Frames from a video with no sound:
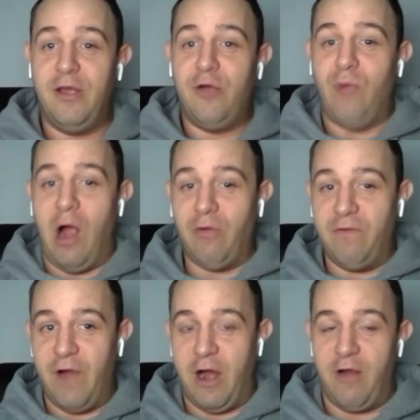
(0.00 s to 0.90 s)
Ron
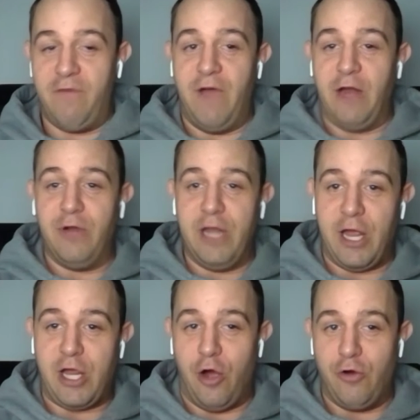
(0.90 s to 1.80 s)
Rivera, veteran head
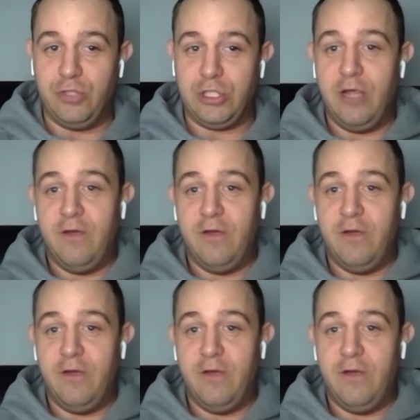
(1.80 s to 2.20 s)
coach,